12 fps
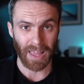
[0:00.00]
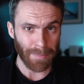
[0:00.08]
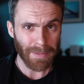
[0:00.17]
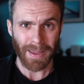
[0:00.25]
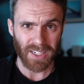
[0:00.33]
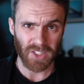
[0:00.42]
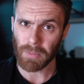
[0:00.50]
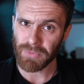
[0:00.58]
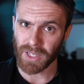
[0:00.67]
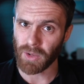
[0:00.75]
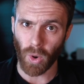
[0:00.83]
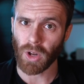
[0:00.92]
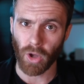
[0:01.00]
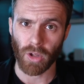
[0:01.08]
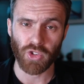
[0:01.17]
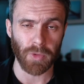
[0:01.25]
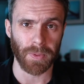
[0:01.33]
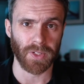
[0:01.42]
Let me make some something
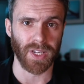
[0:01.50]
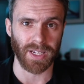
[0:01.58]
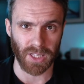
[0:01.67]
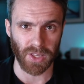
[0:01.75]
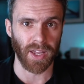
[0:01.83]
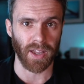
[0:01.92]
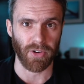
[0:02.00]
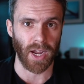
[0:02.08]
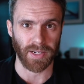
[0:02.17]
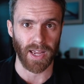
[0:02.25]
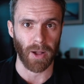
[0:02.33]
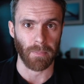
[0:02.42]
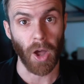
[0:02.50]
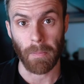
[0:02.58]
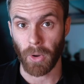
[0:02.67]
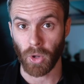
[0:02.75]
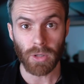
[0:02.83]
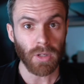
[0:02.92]
100% clear right now
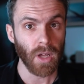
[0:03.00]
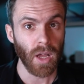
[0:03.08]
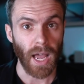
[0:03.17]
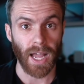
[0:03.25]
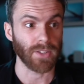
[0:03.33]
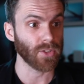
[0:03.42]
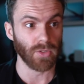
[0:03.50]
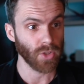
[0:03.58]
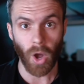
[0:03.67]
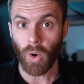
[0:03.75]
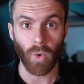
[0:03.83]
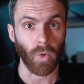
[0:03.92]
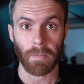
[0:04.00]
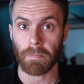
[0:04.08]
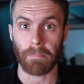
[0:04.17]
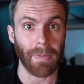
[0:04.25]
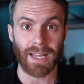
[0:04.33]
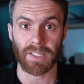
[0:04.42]
a and no
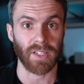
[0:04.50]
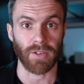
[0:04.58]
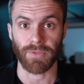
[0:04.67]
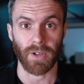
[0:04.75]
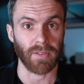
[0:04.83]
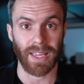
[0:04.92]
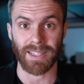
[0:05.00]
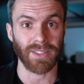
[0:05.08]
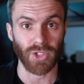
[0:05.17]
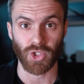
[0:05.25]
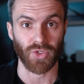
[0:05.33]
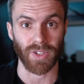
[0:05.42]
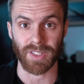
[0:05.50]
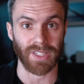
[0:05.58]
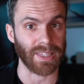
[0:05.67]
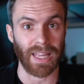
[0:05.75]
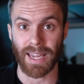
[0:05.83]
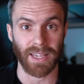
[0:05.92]
massive industries
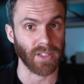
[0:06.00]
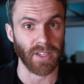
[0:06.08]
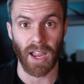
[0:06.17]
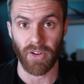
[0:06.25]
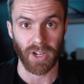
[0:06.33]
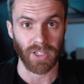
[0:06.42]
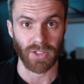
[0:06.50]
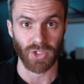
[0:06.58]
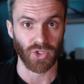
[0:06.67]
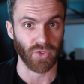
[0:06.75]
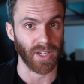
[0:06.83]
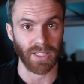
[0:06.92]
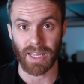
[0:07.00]
like the dairy industry,